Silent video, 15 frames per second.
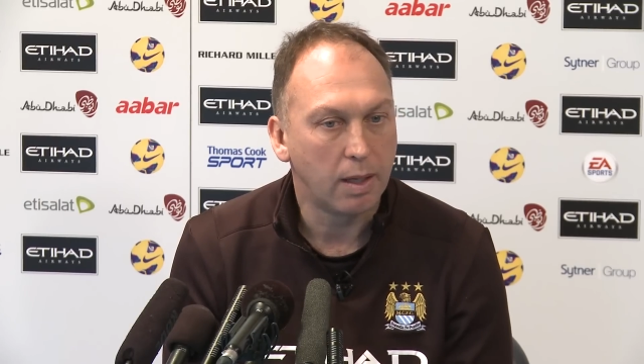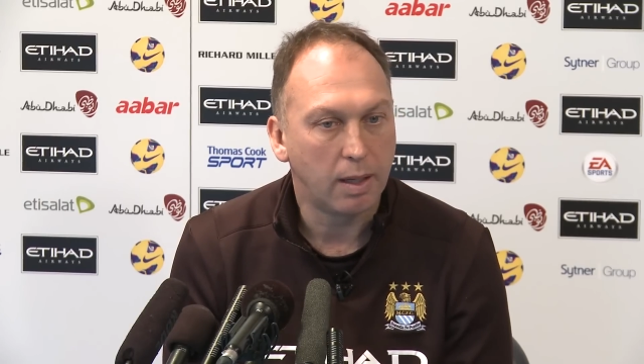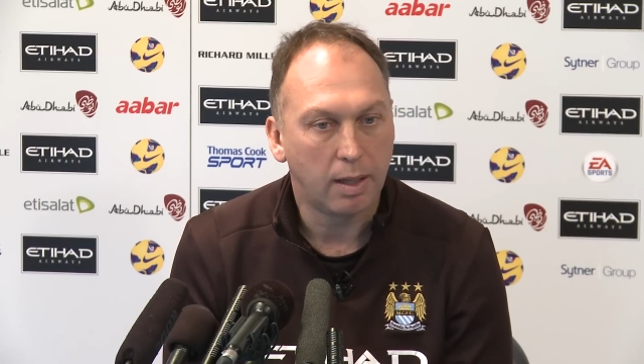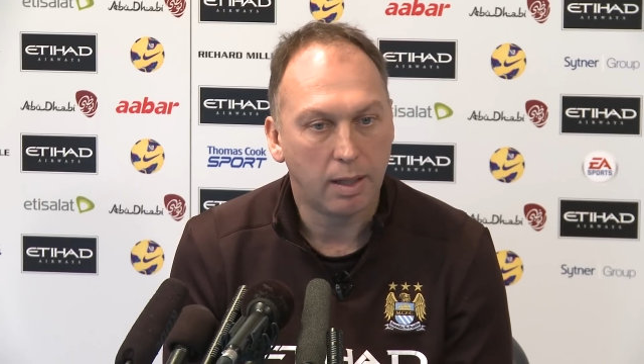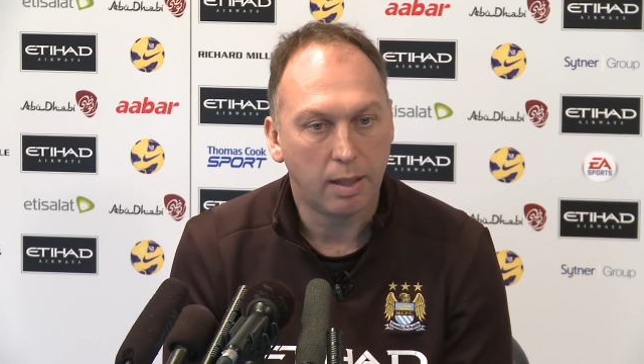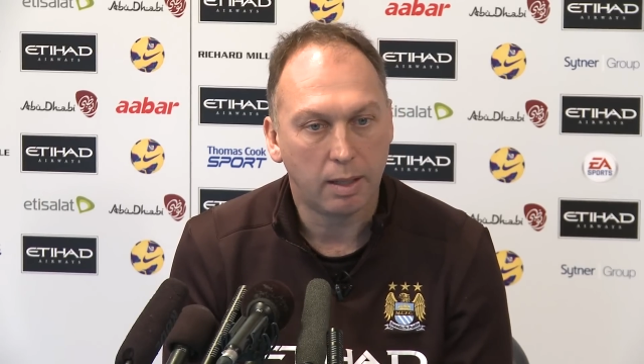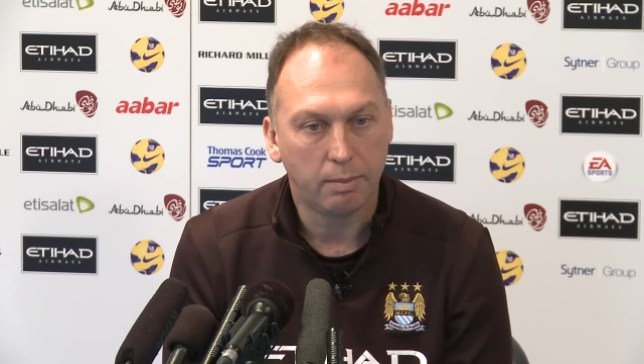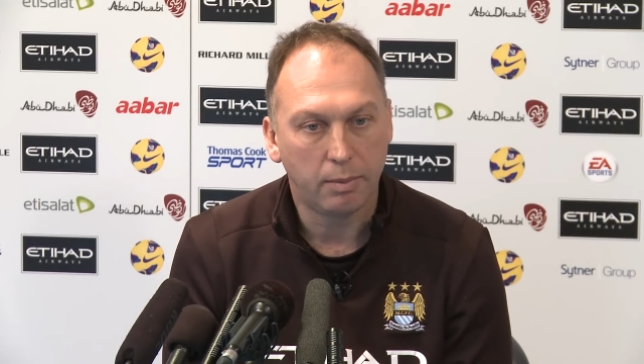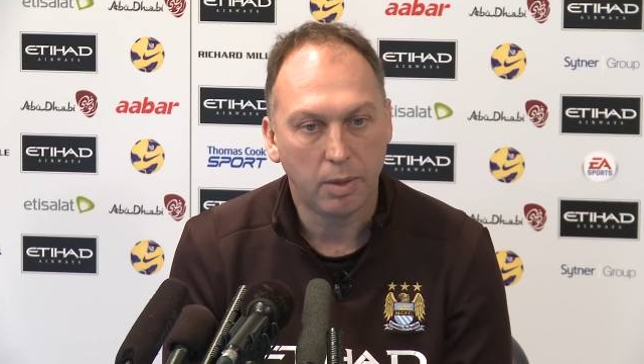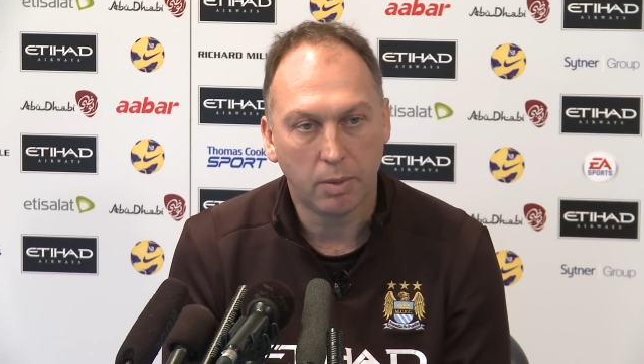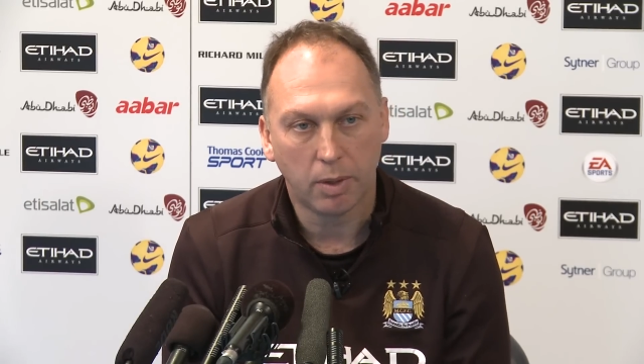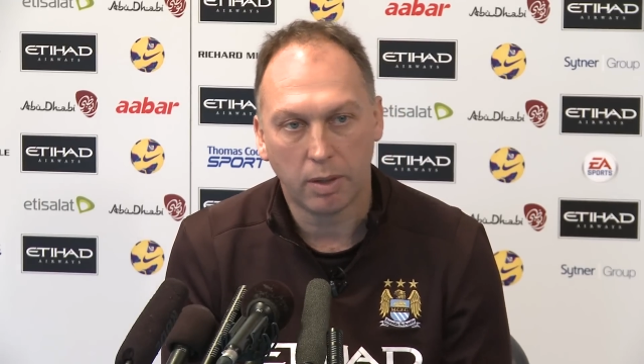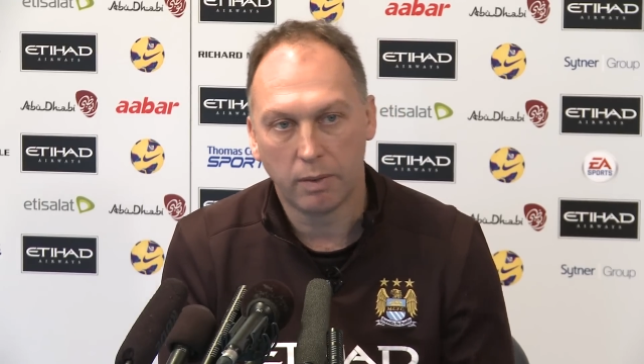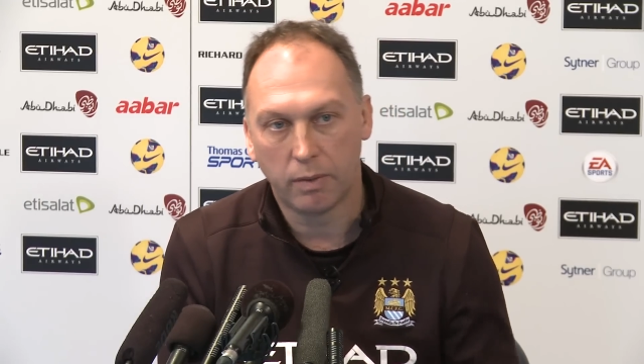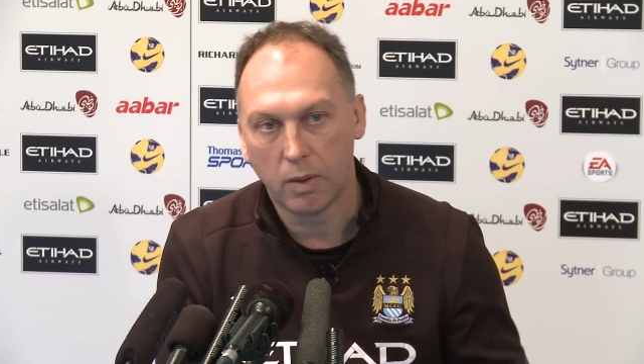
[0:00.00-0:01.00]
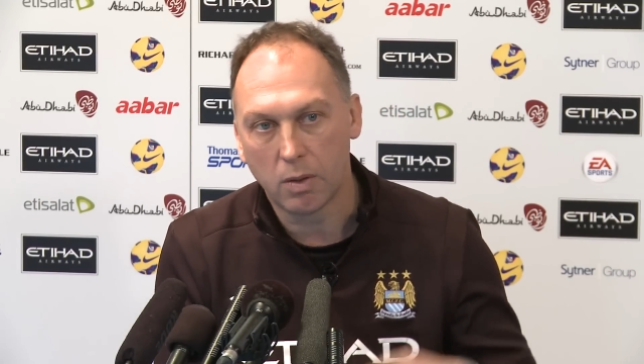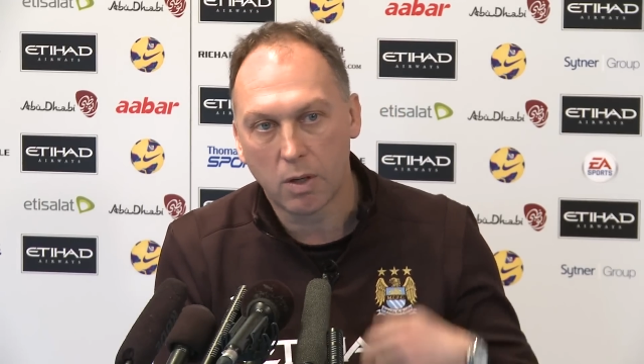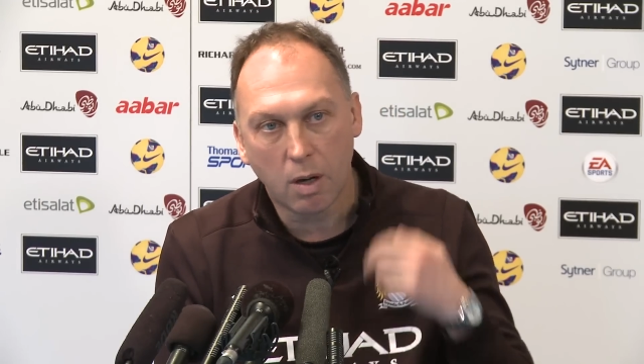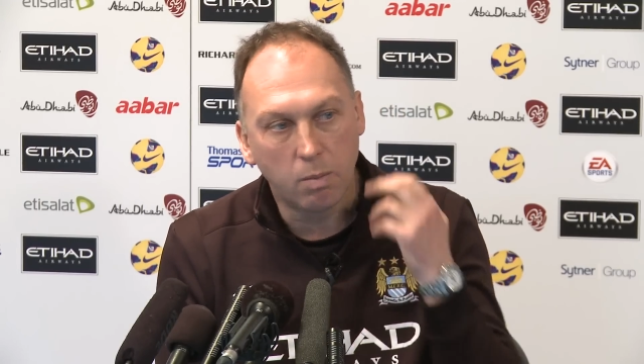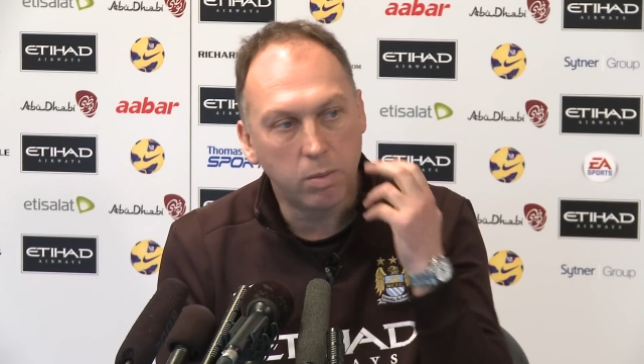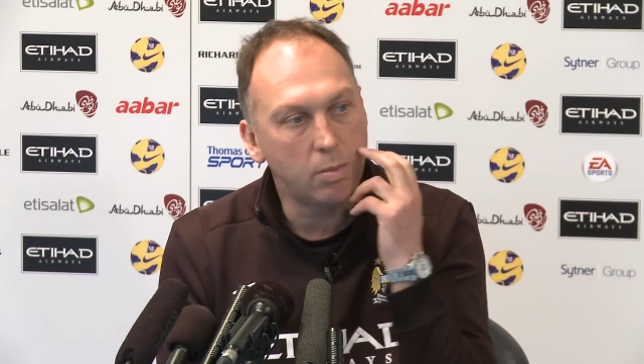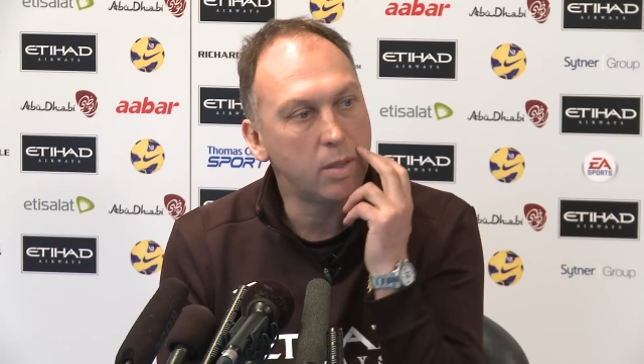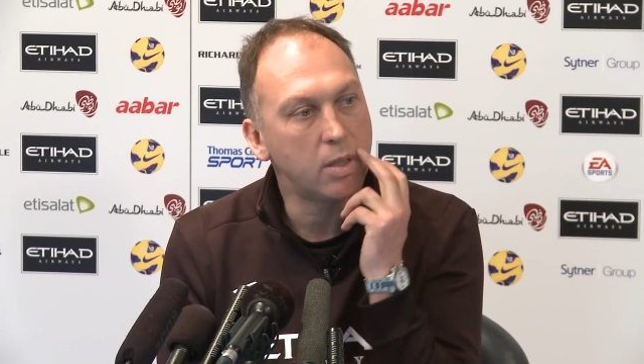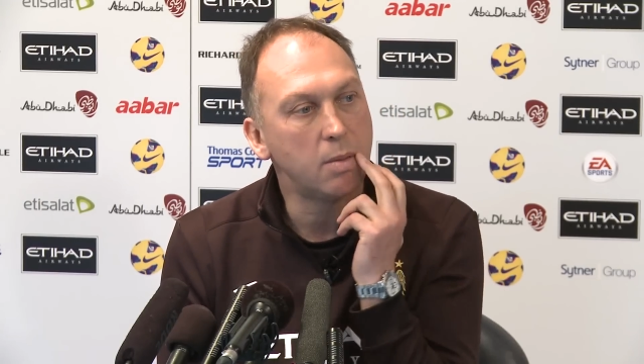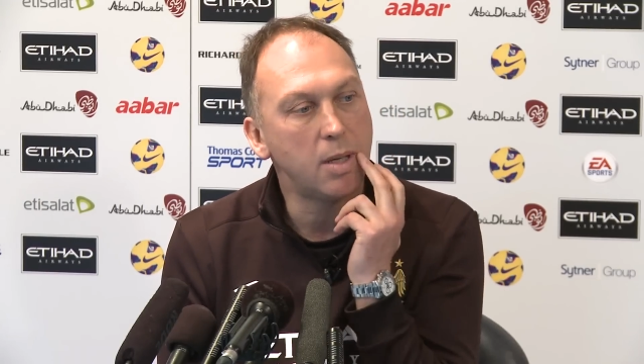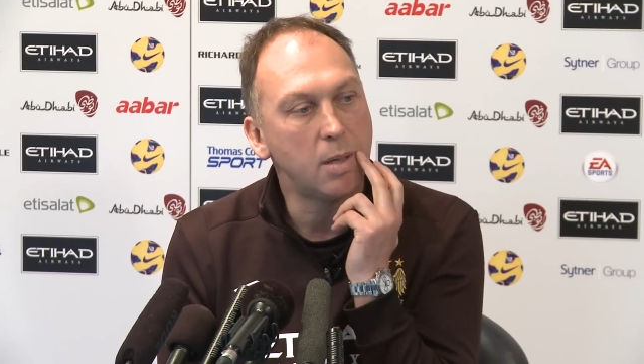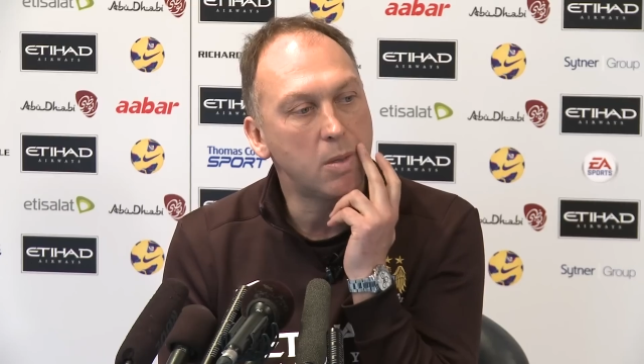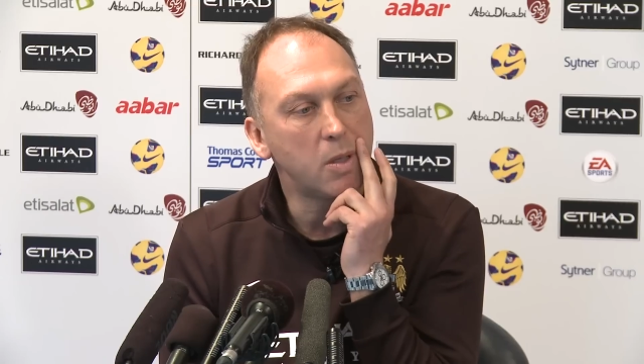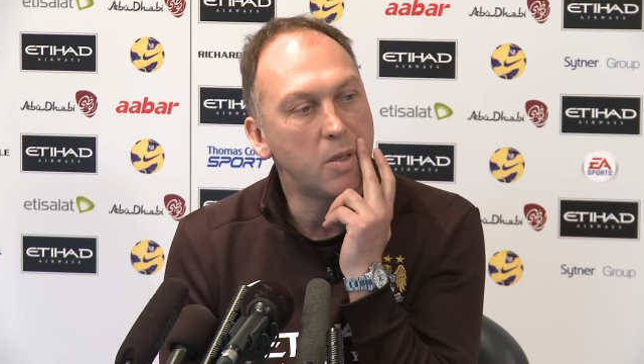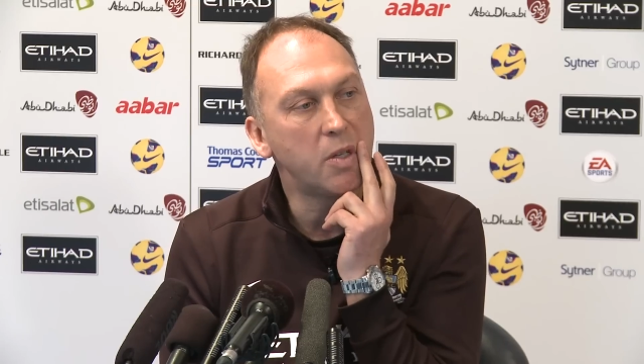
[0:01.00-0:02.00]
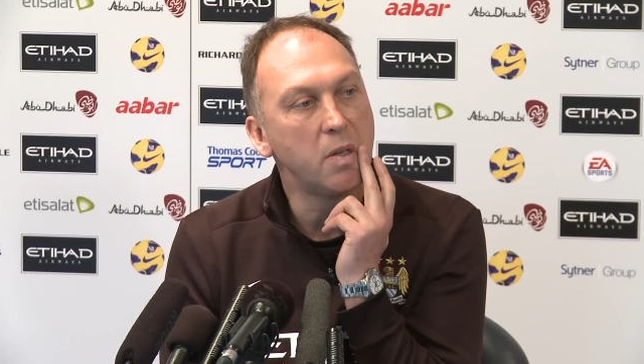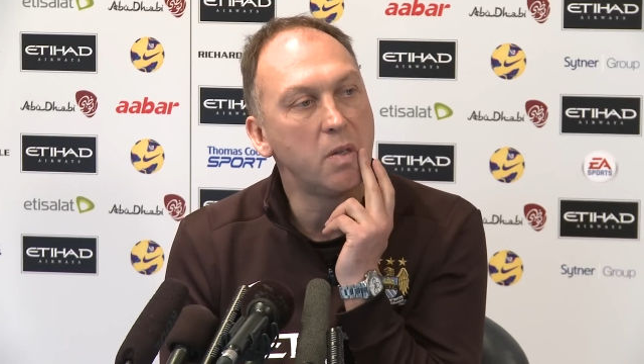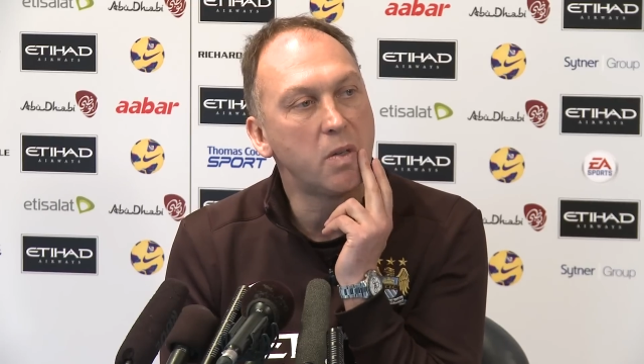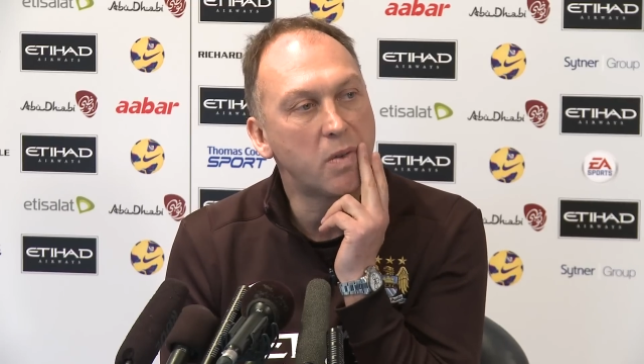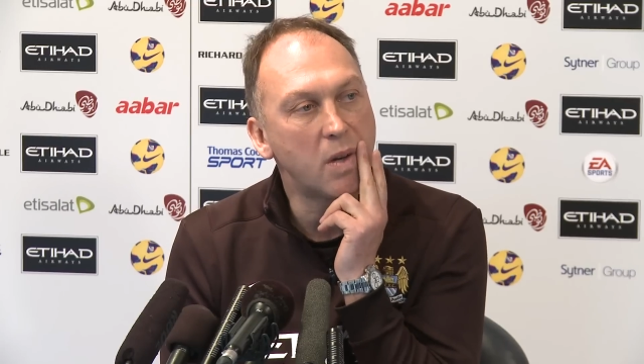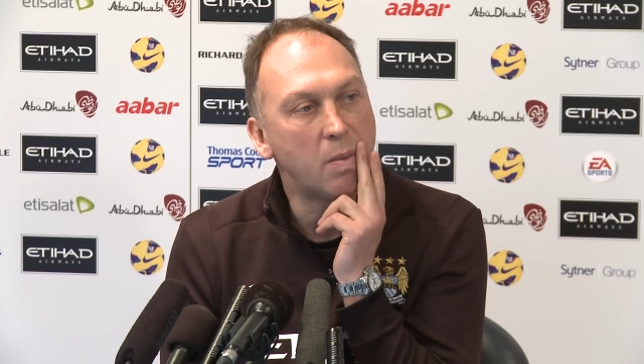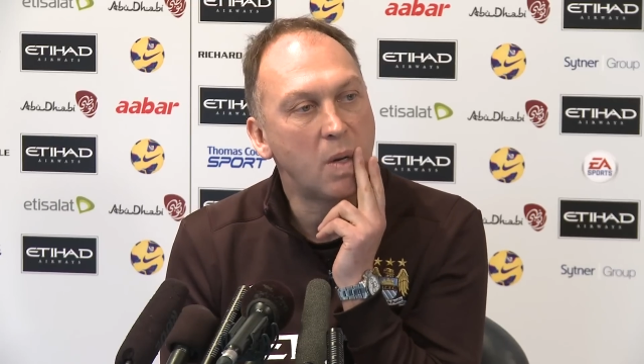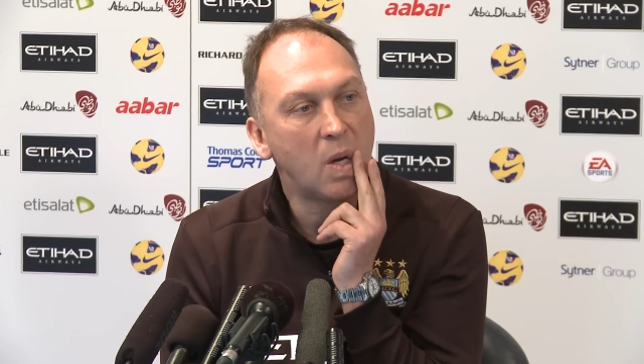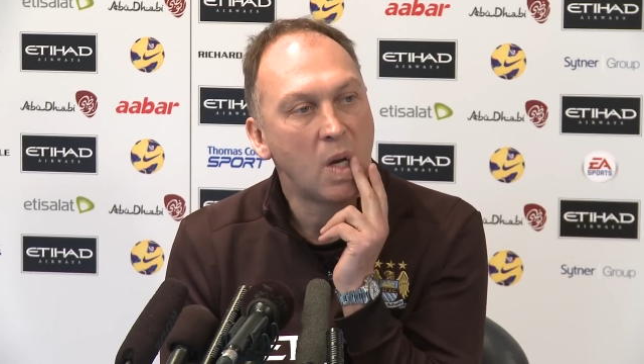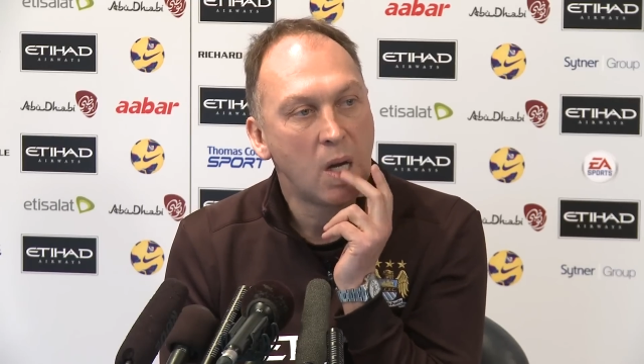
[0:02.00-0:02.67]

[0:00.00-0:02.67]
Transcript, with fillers: Um, you want the full complement to be able to choose from.